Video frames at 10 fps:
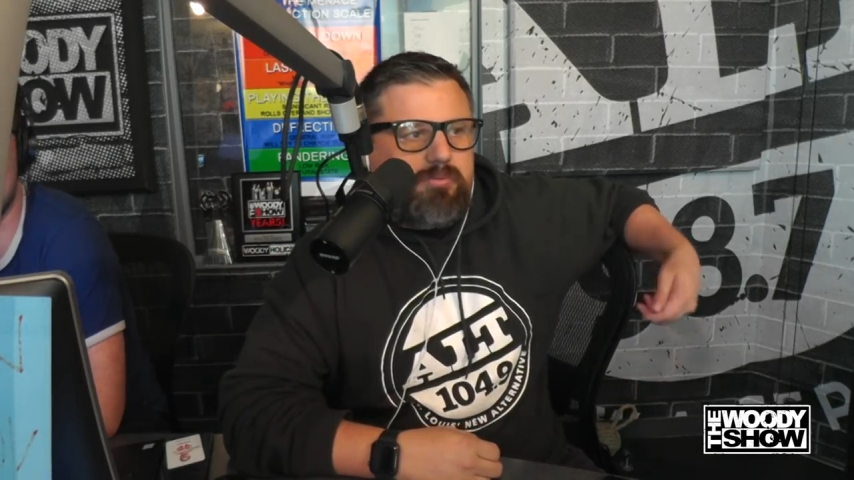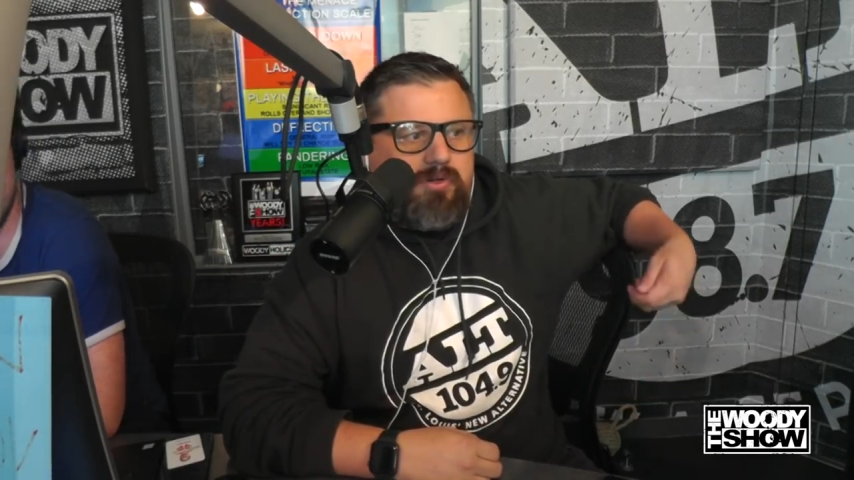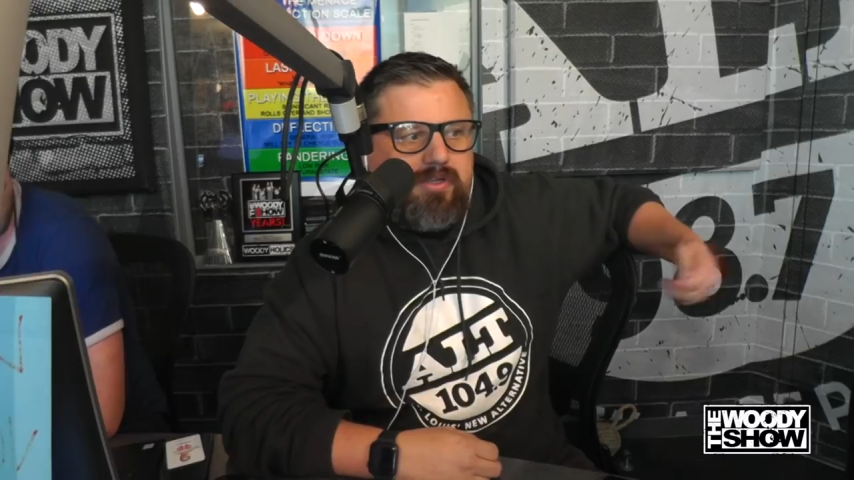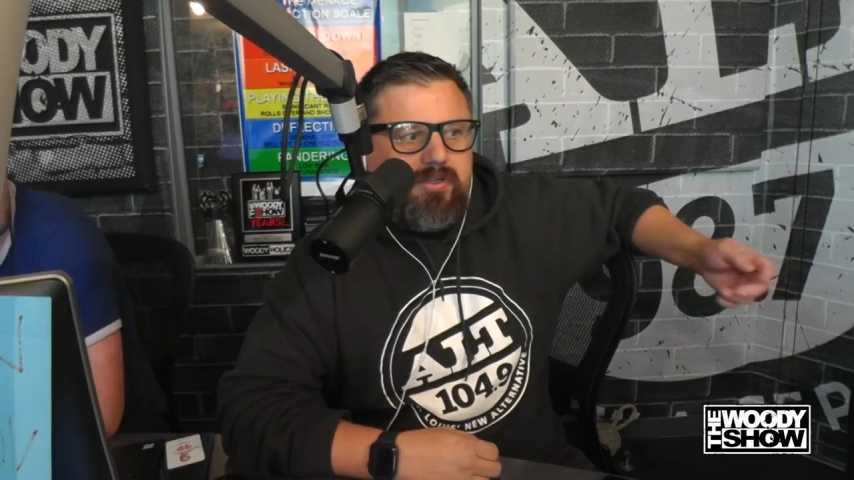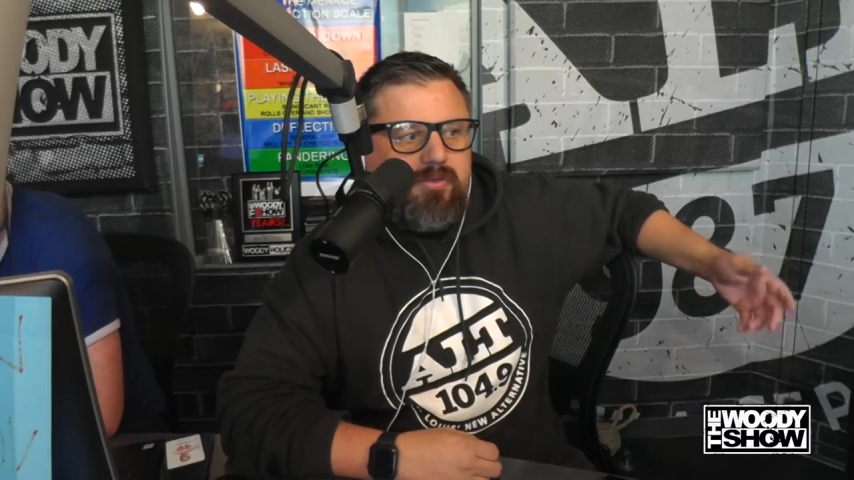
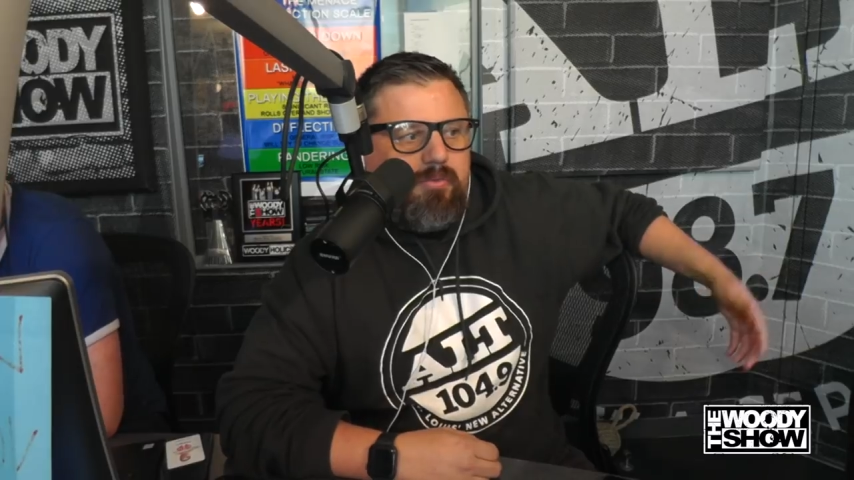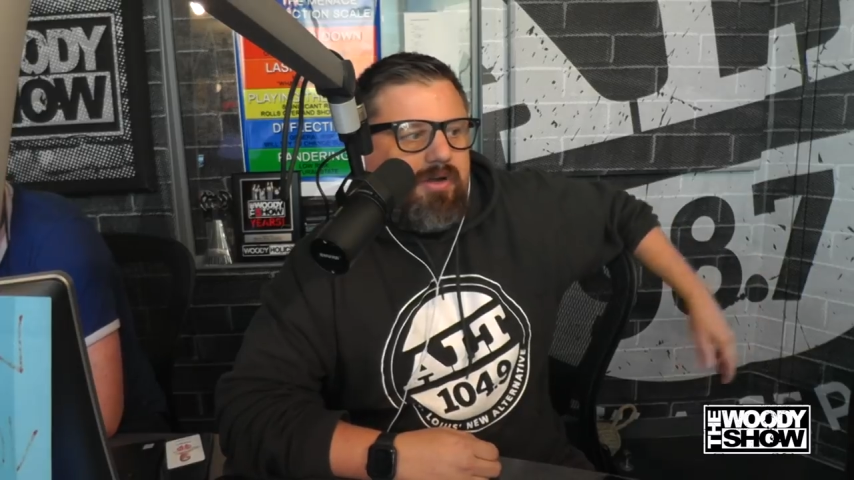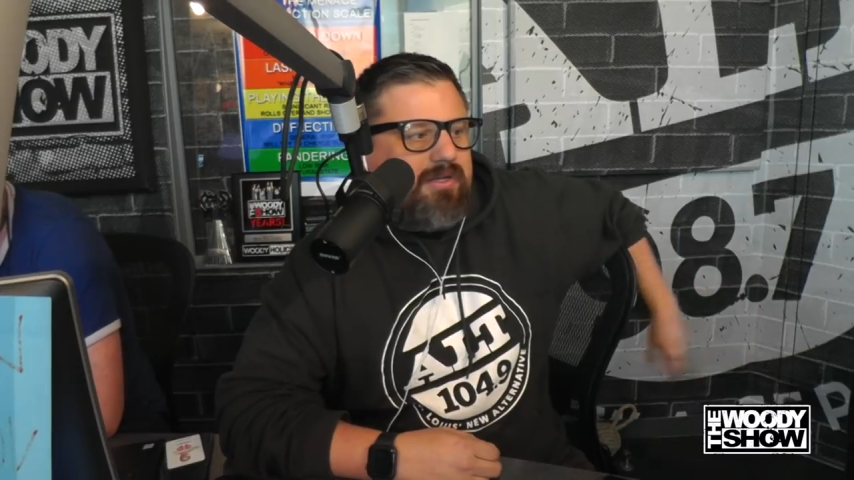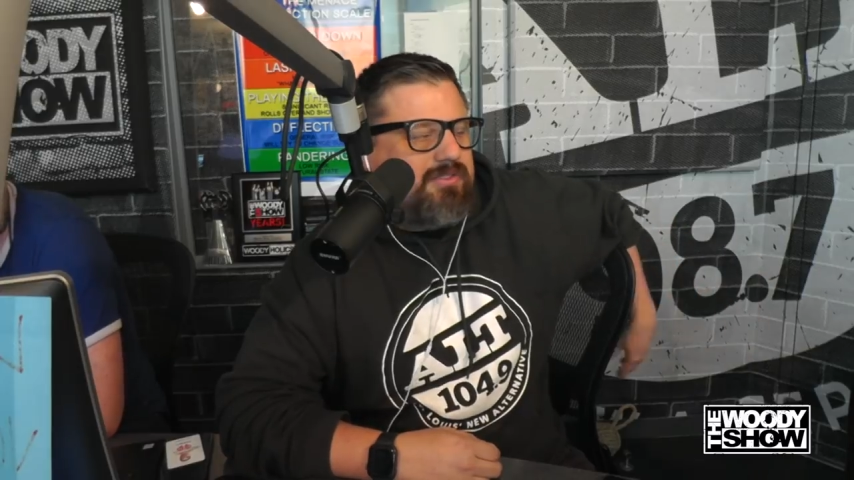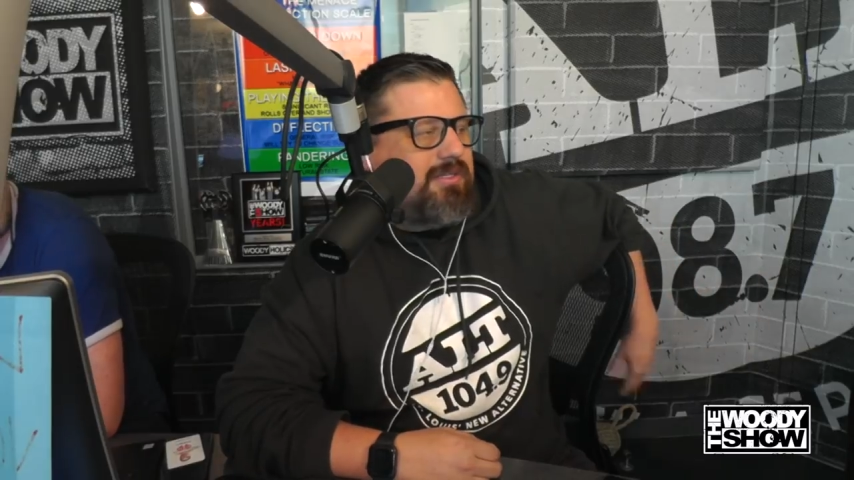putting it in the
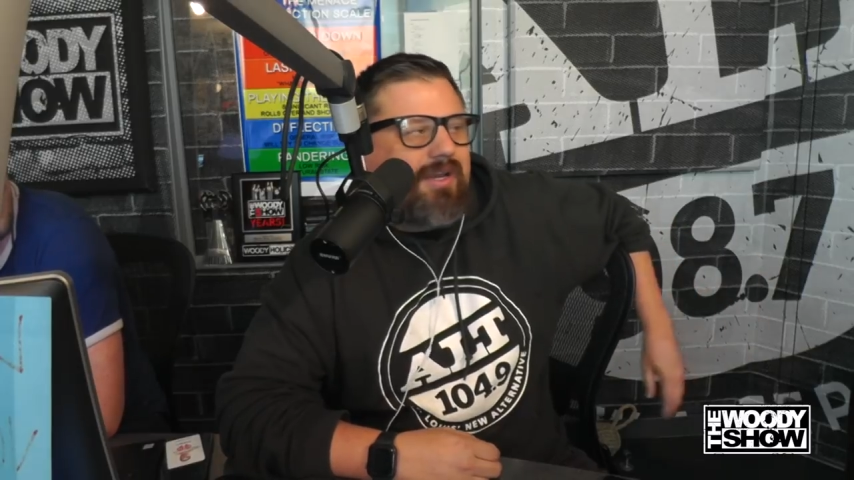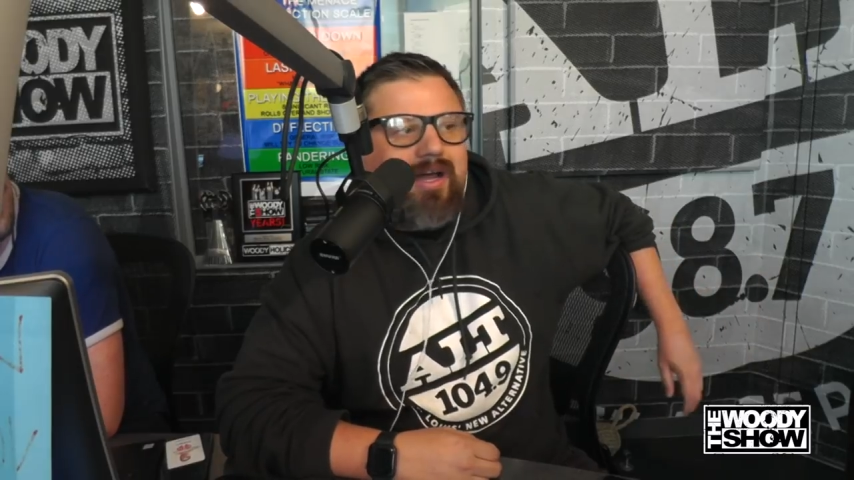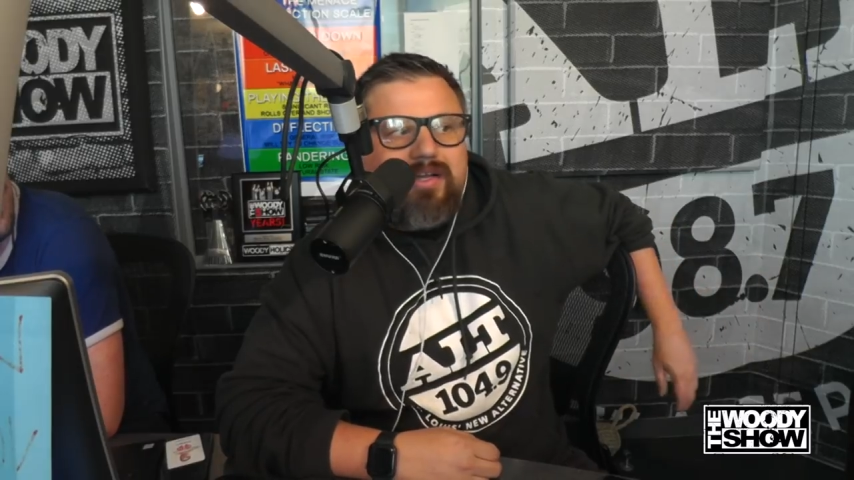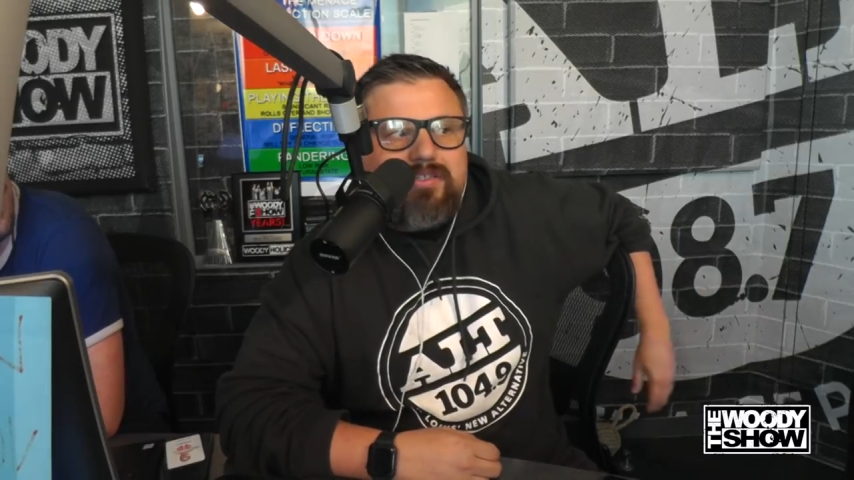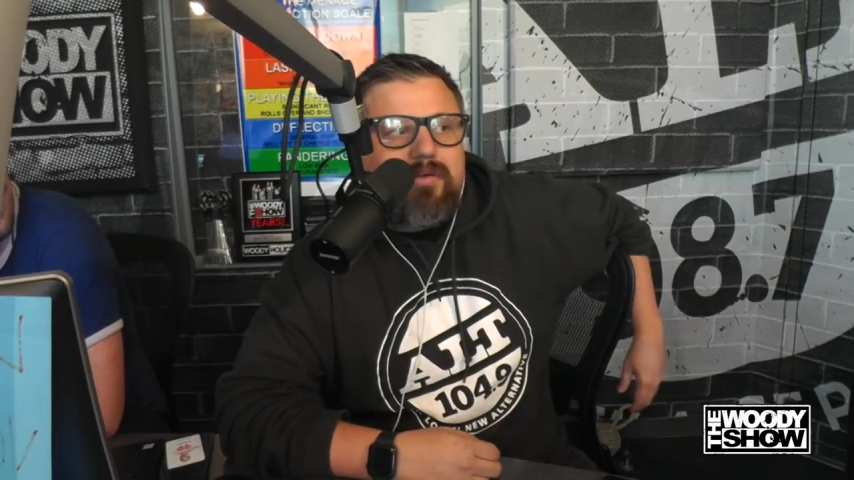wash,
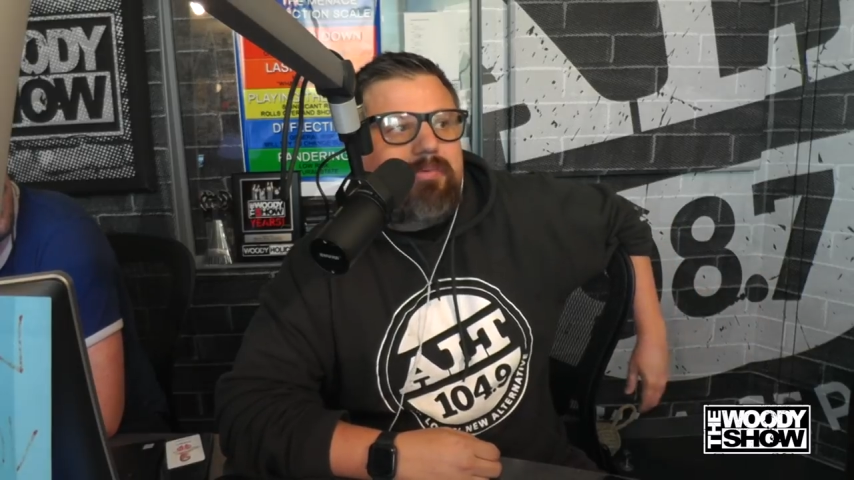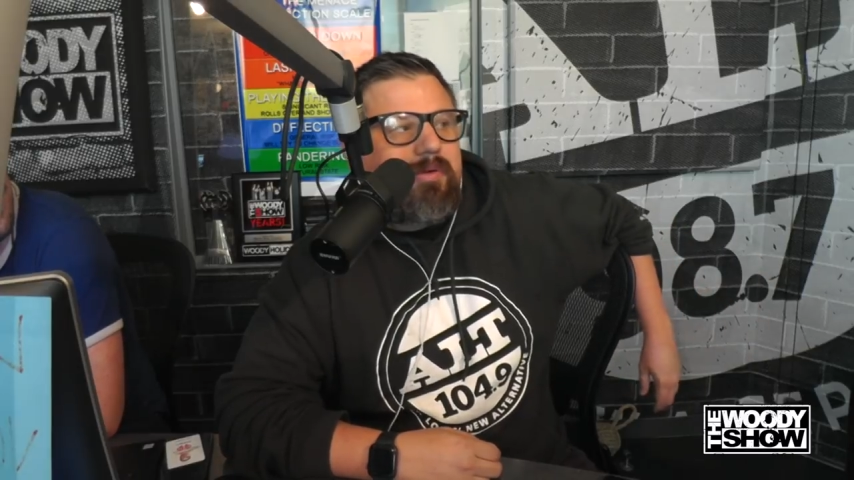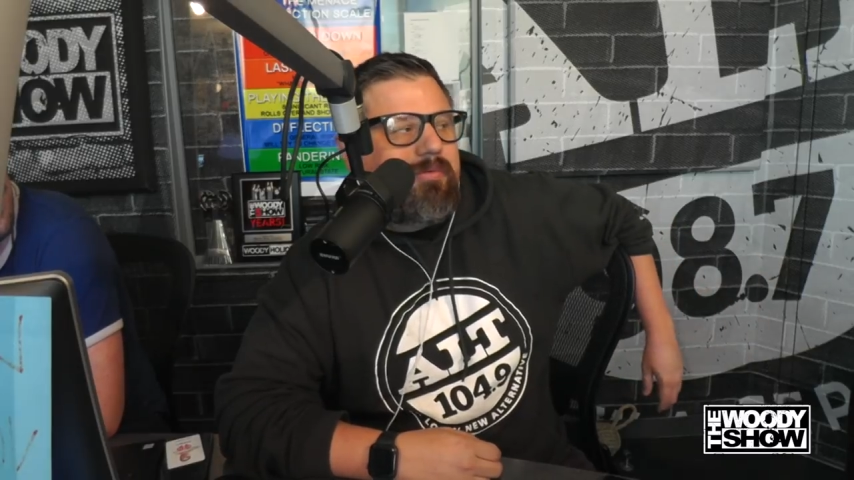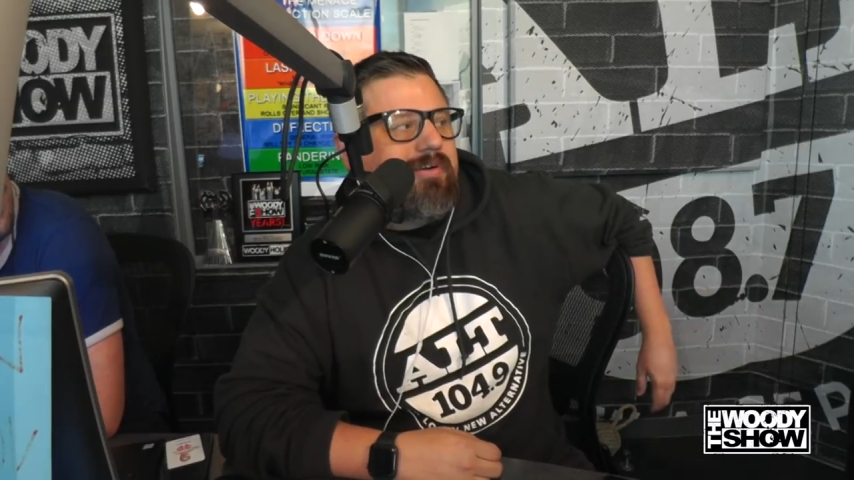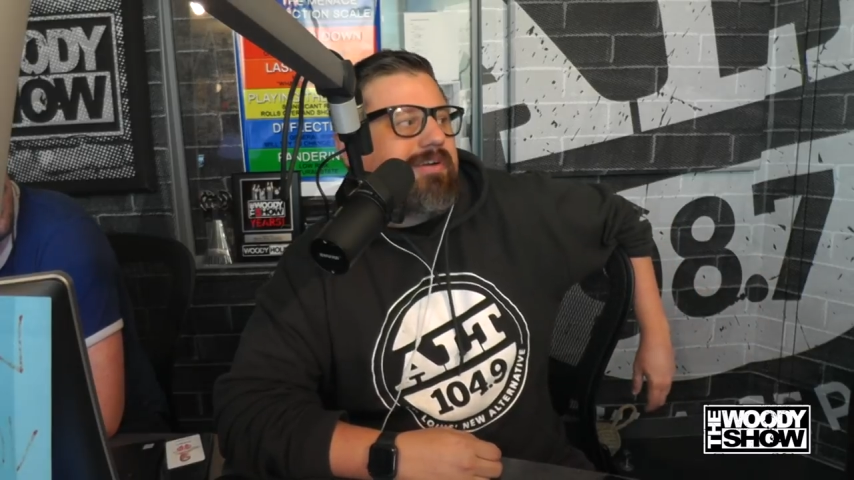not dump at work.